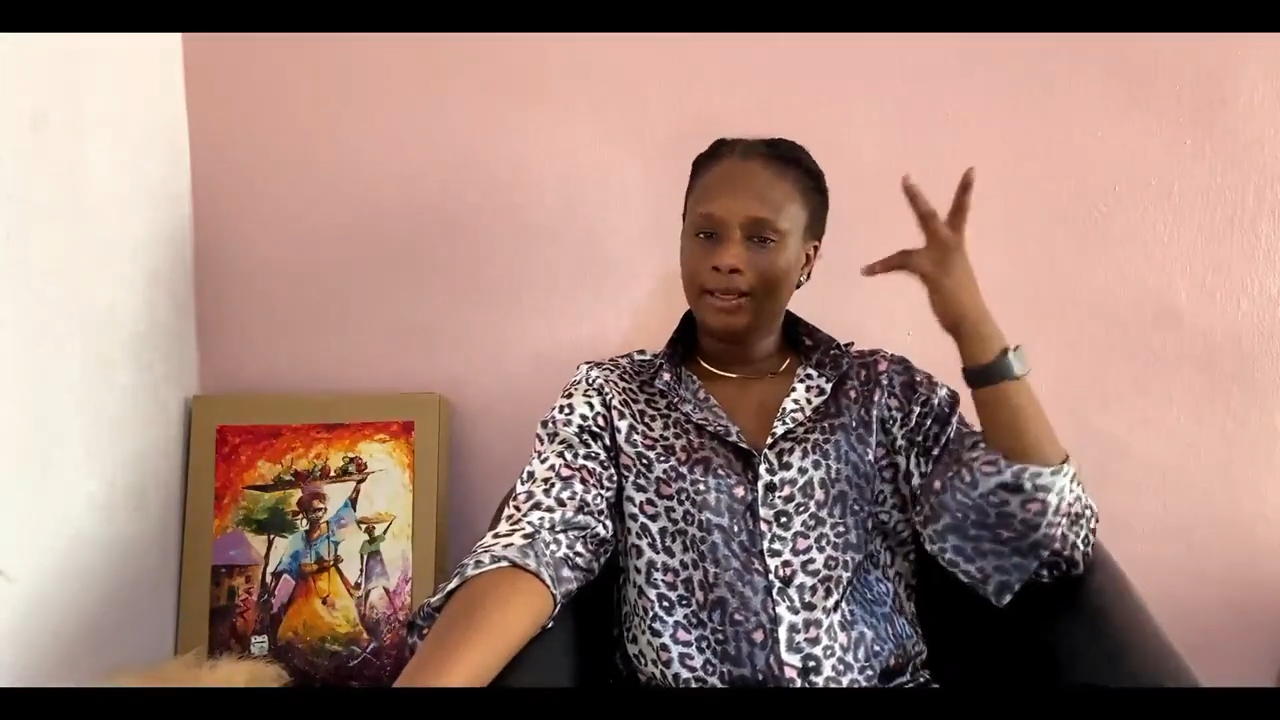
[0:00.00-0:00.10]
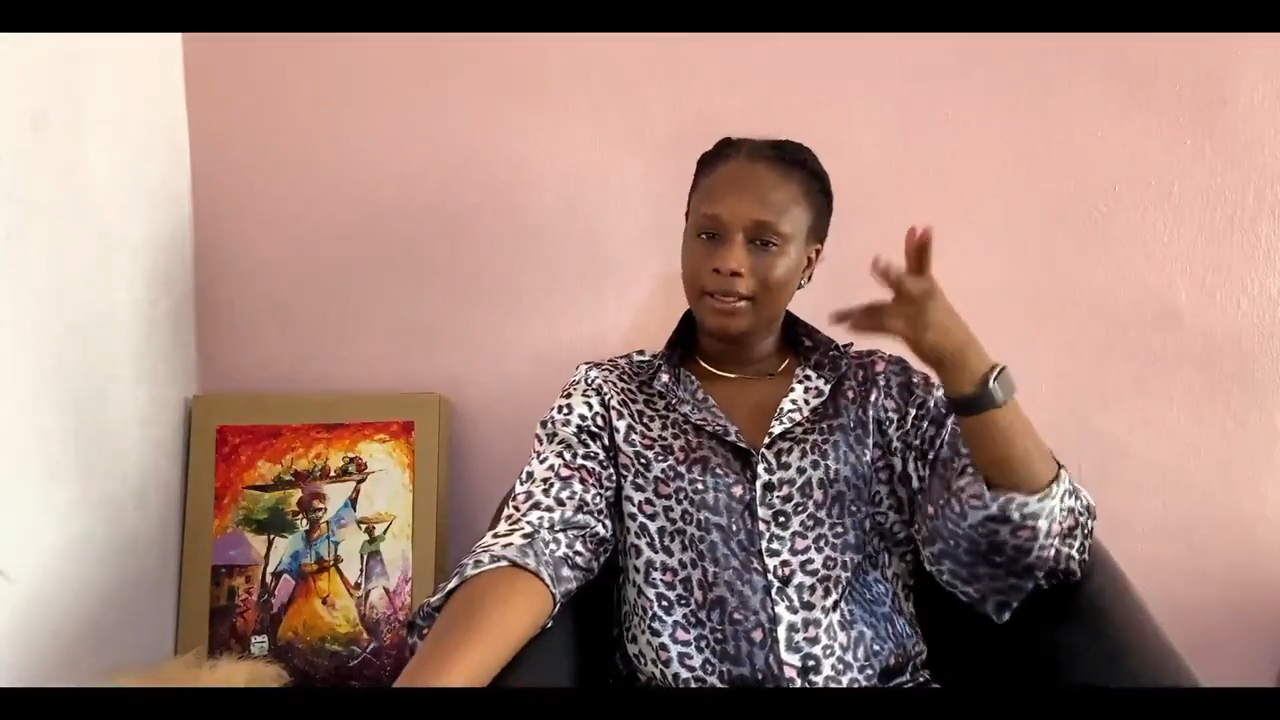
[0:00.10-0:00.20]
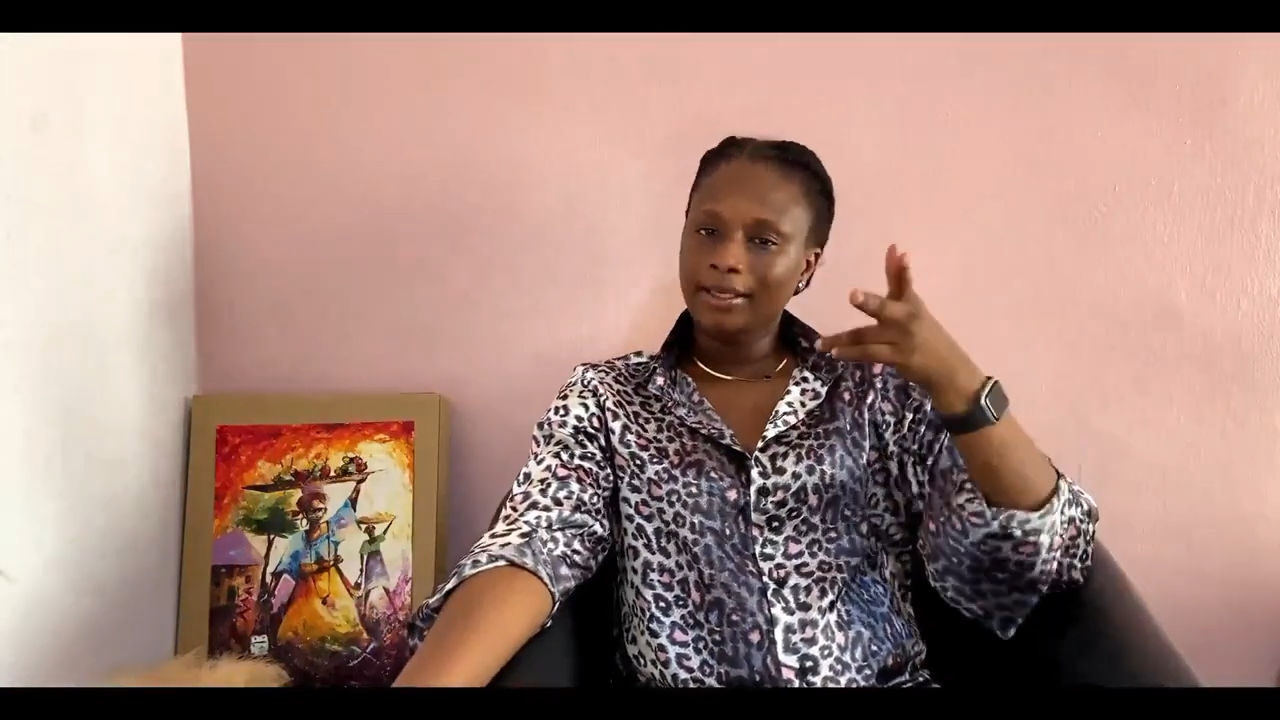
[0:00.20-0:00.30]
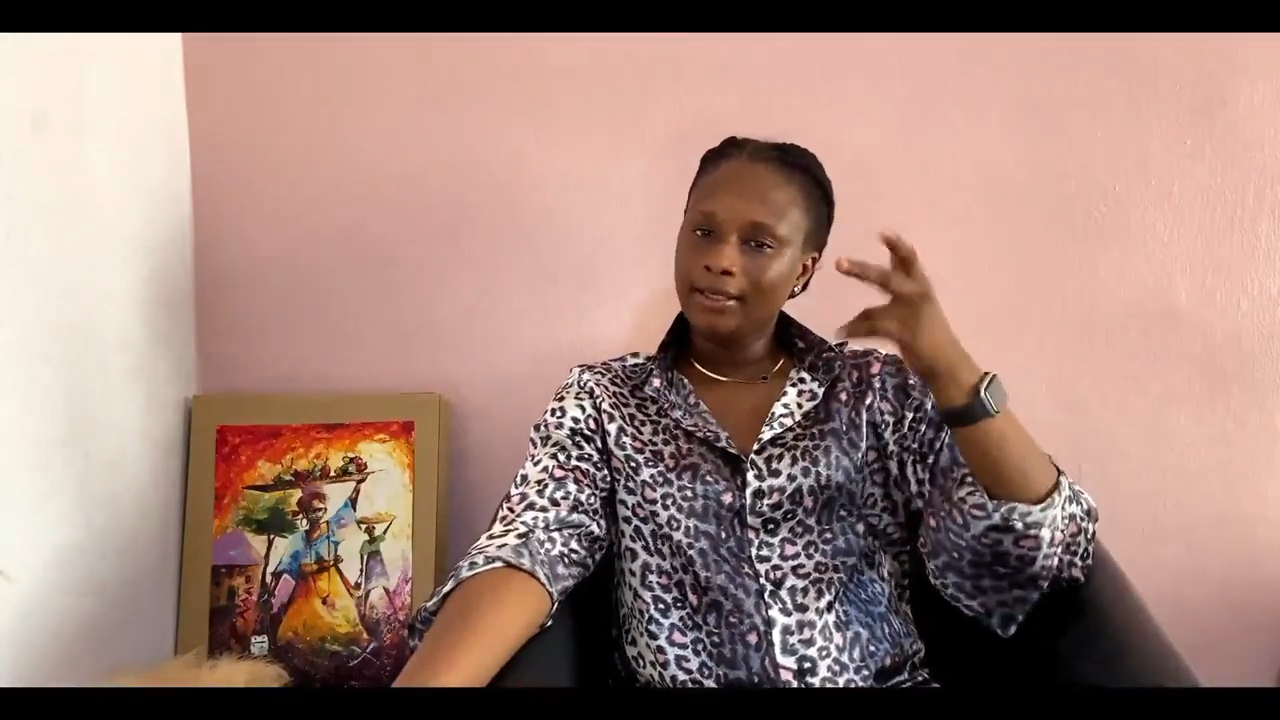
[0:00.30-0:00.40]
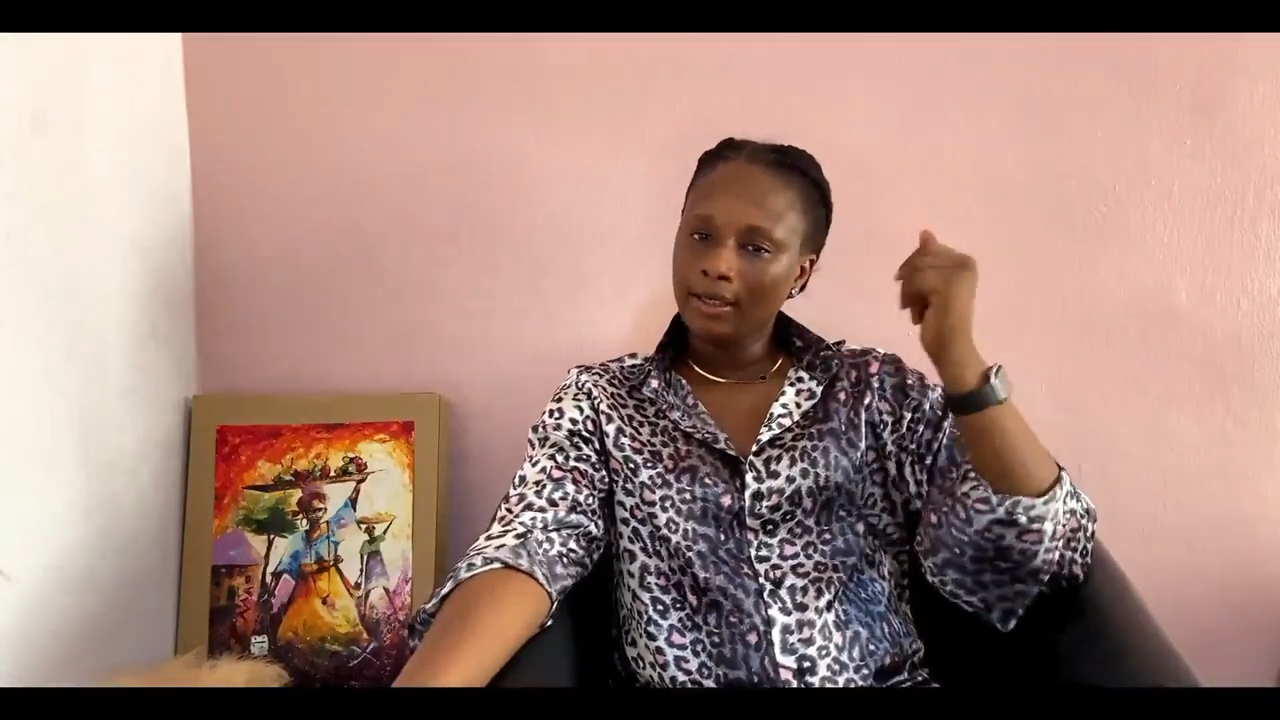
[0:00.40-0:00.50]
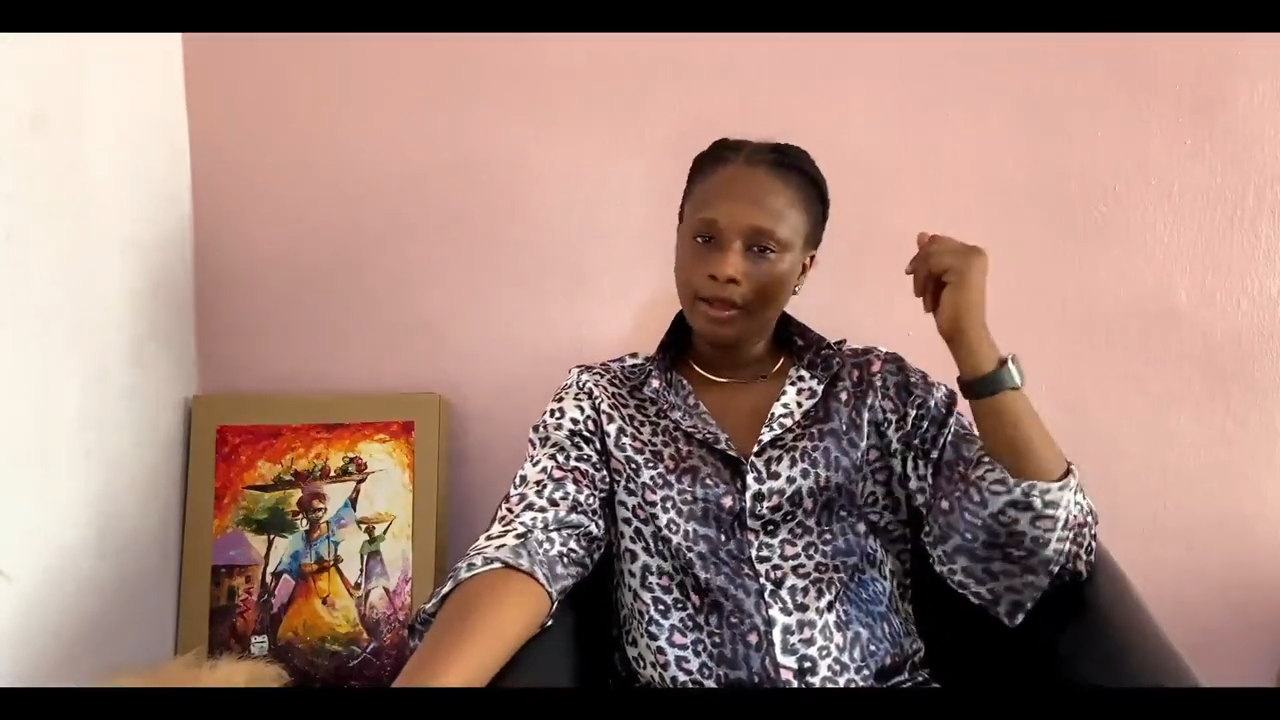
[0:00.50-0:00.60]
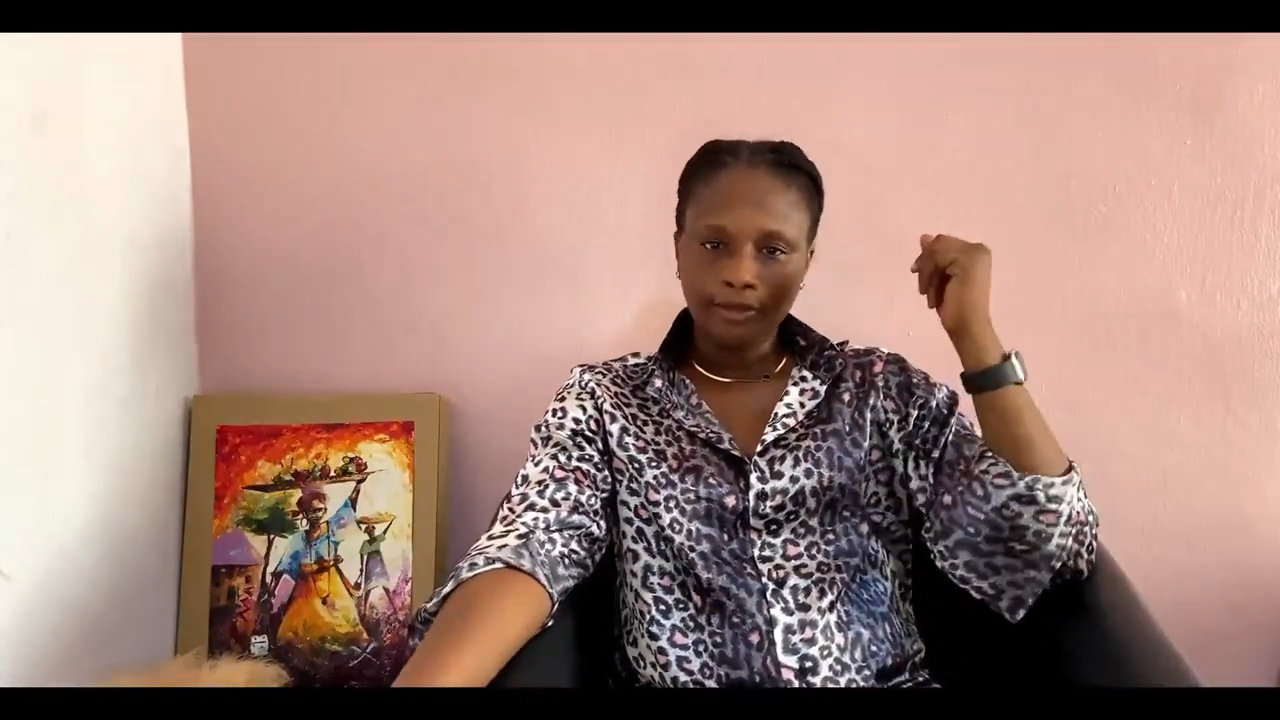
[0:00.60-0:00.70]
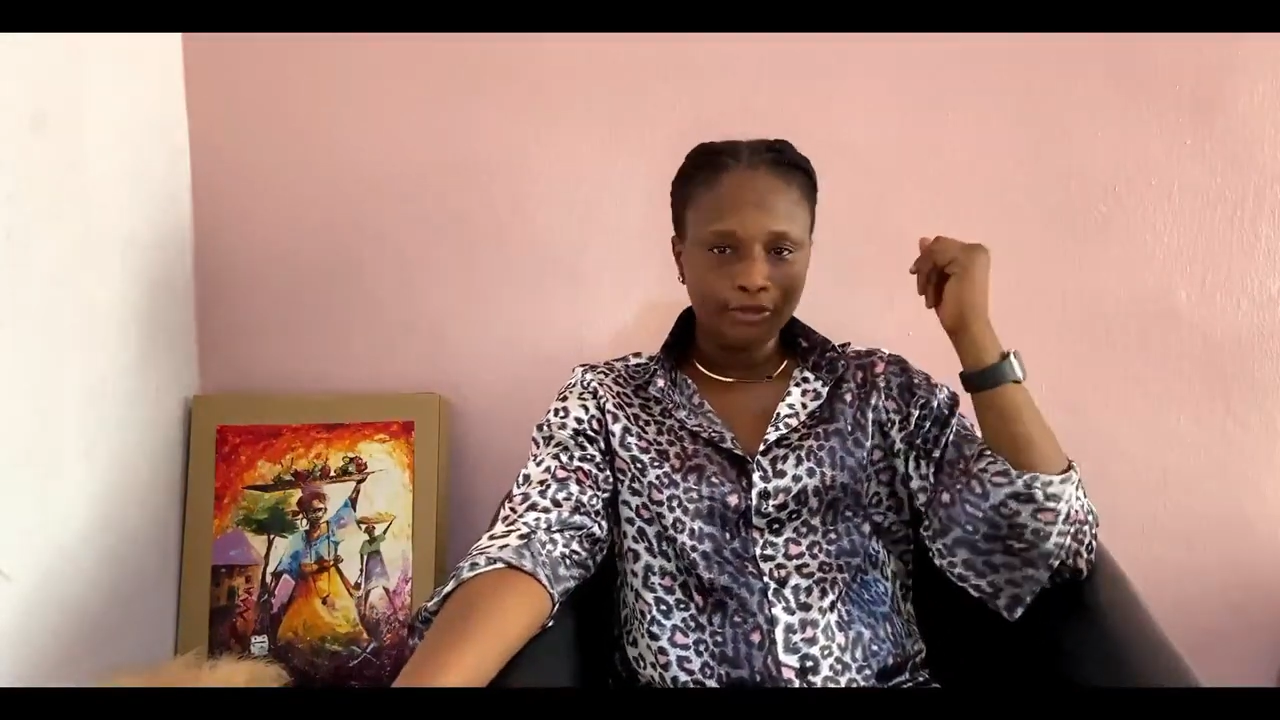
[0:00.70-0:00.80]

in